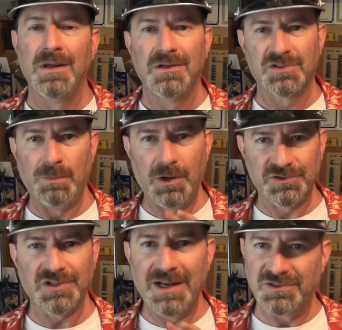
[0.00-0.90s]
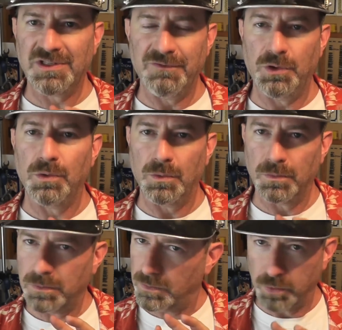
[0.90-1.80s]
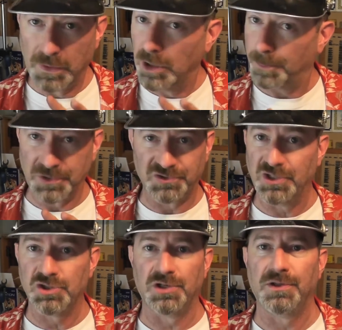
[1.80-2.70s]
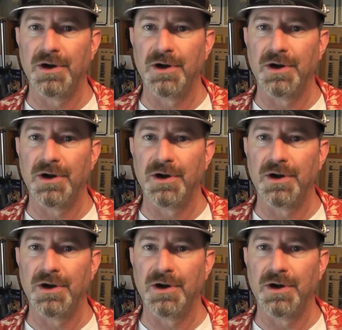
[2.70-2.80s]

small sights give you real precision.